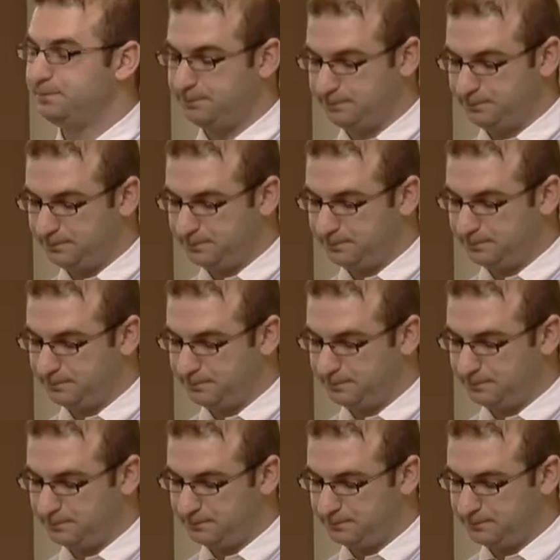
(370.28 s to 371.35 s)

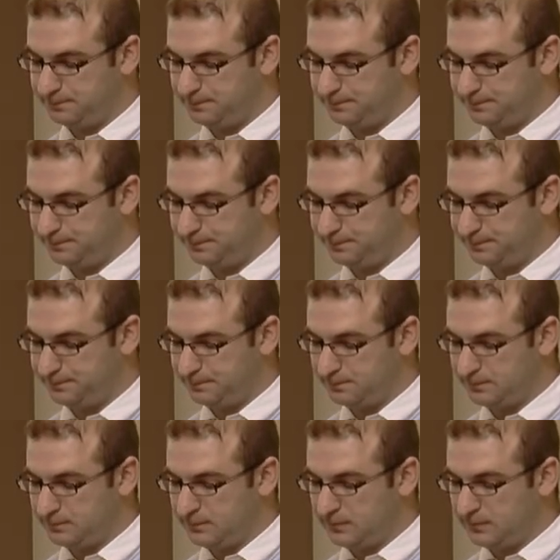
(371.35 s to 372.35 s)
No one is speaking in this clip.